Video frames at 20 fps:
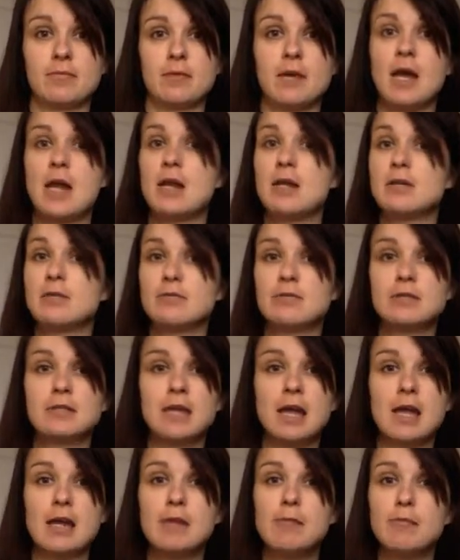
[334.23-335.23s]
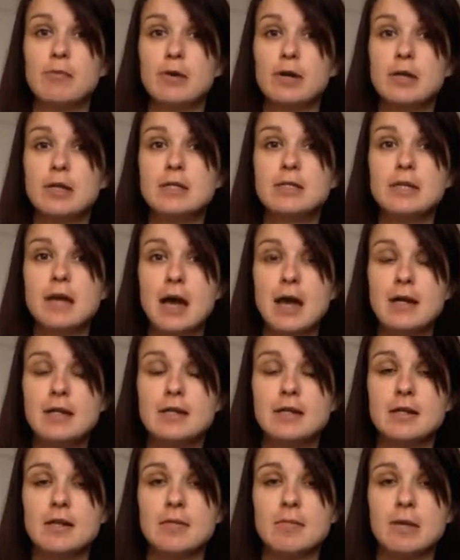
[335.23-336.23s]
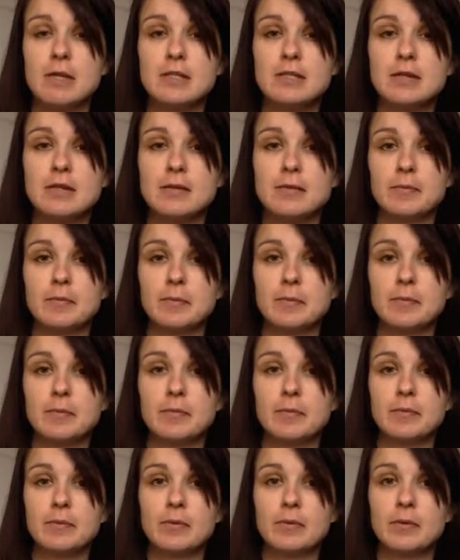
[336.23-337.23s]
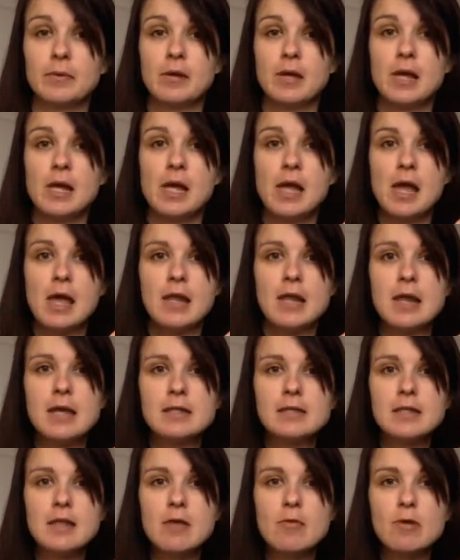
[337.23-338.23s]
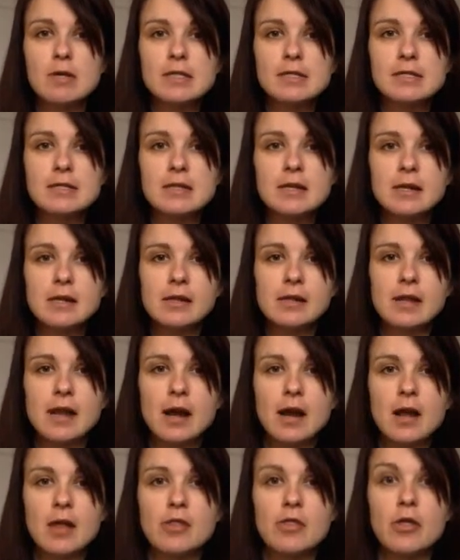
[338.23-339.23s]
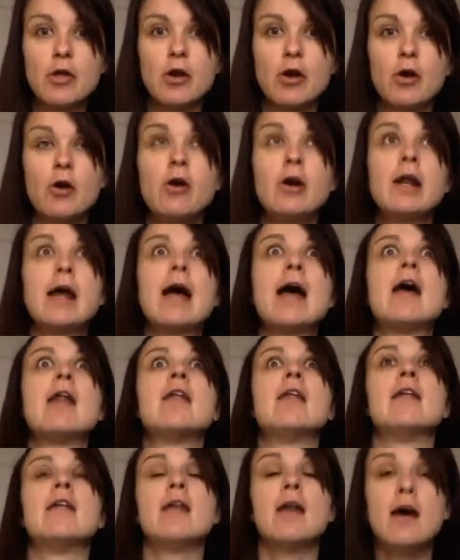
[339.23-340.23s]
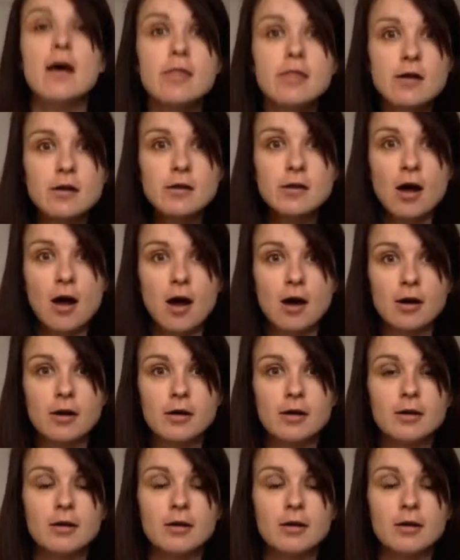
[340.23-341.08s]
and it was getting pretty tight in the mitten. And as they were sitting there, they heard another knock